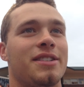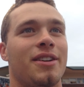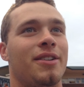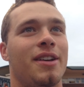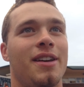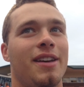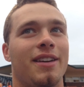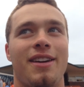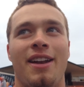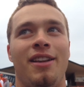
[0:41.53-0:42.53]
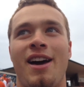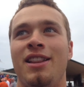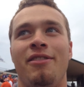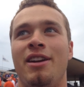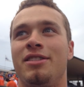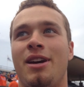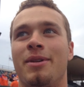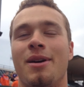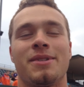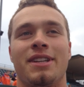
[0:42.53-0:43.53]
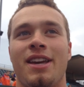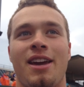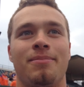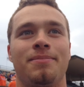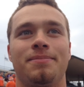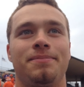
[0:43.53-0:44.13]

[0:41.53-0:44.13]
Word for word: So, gotta lo I love it every time he comes in the game.